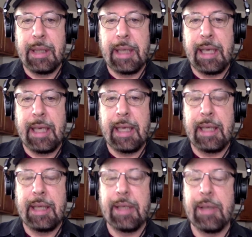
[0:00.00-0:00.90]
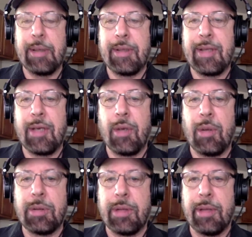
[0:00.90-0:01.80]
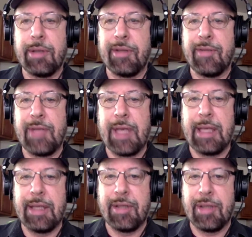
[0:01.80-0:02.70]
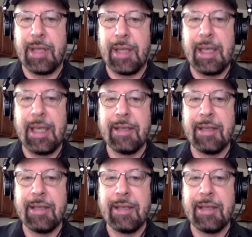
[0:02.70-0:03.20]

They, you know, it's that old curse of knowledge thing.